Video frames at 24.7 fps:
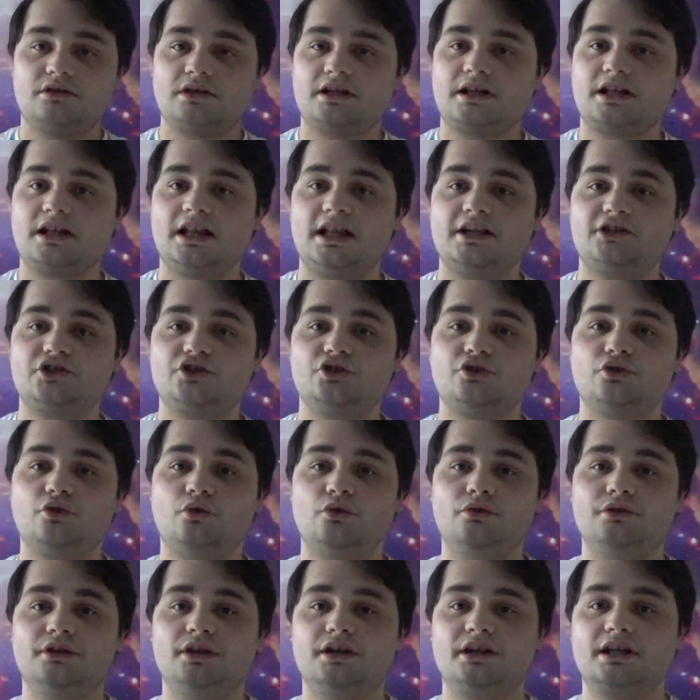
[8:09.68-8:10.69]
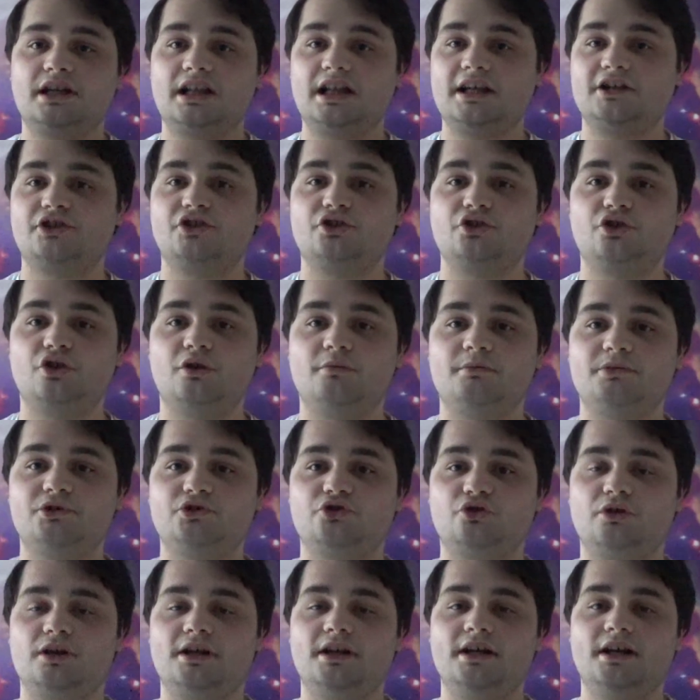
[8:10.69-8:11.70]
Collection Corner, Collection
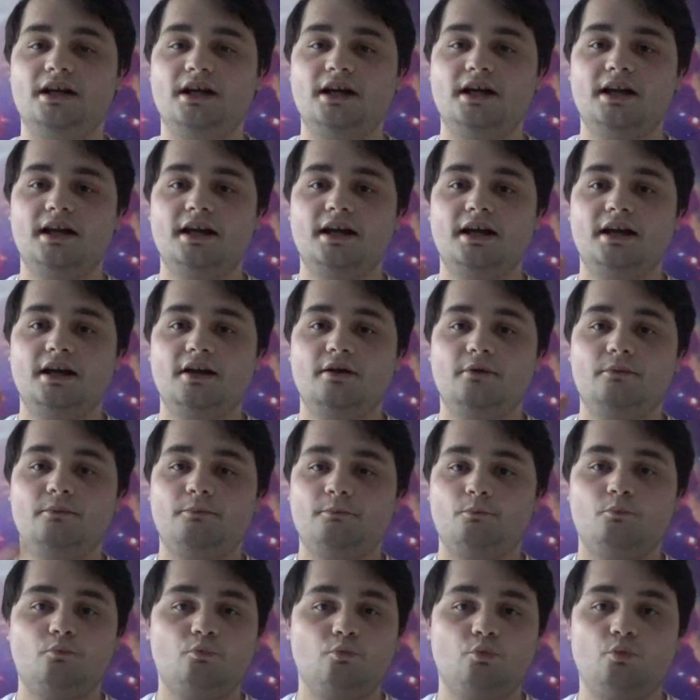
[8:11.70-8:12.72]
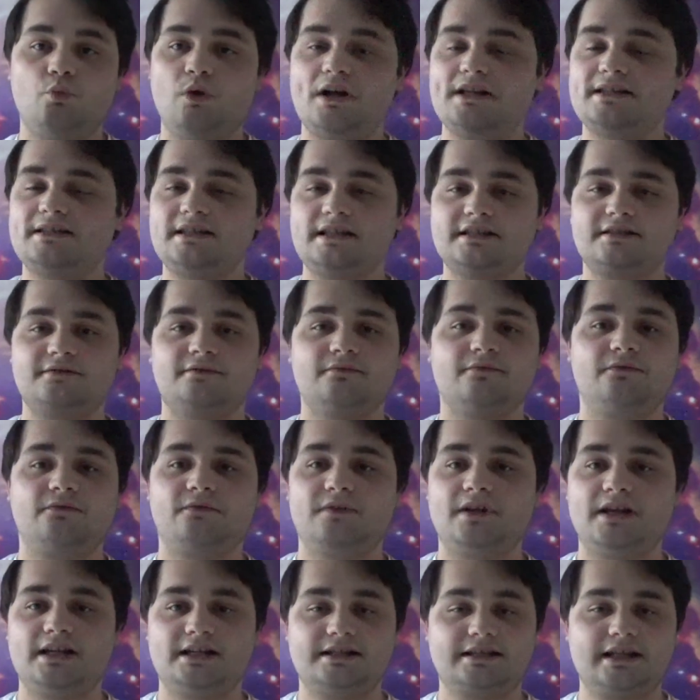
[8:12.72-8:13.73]
Commentary. Wednesdays and
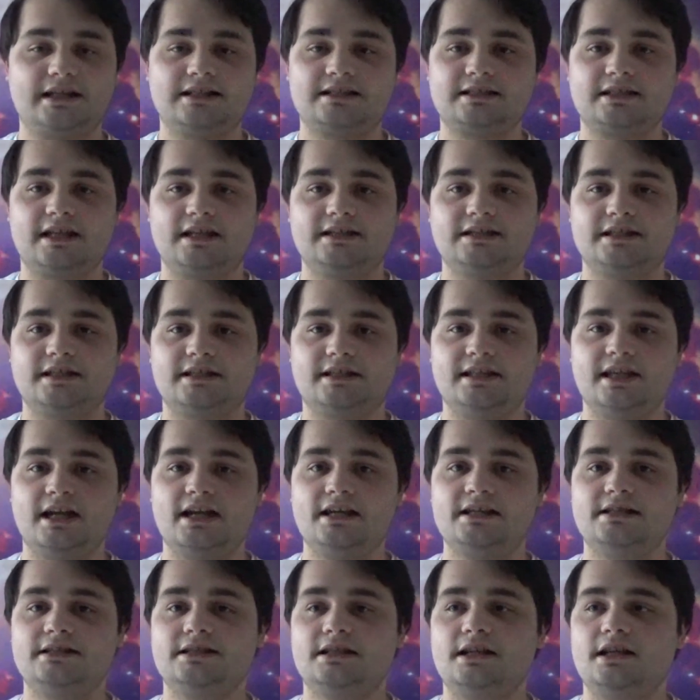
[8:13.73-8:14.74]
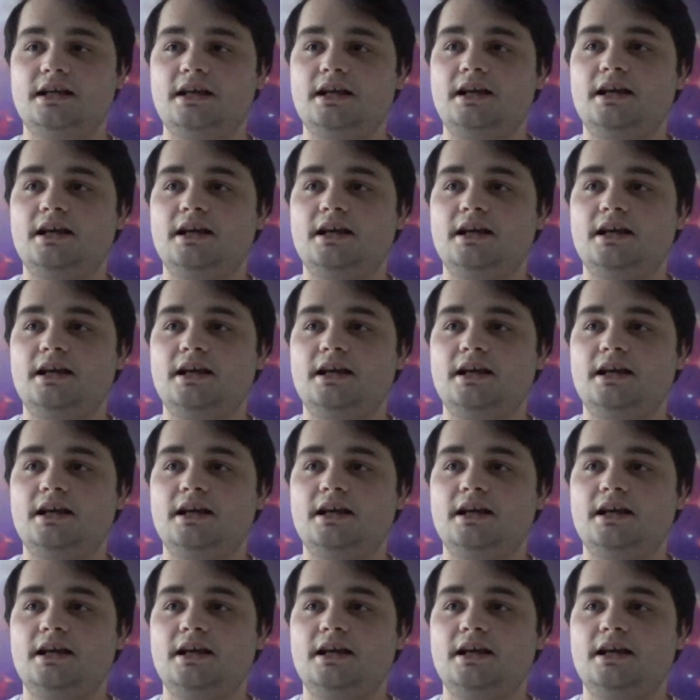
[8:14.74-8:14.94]
Saturdays are the days.